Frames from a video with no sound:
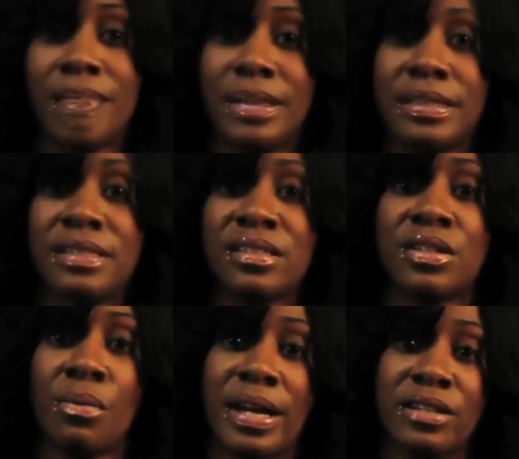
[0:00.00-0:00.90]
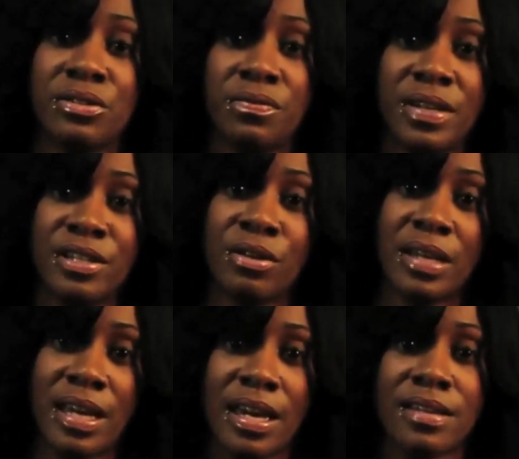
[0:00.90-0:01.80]
But this is the way that you feed your
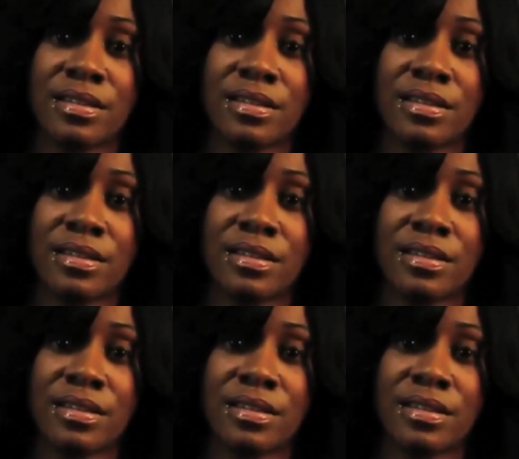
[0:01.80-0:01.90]
kids,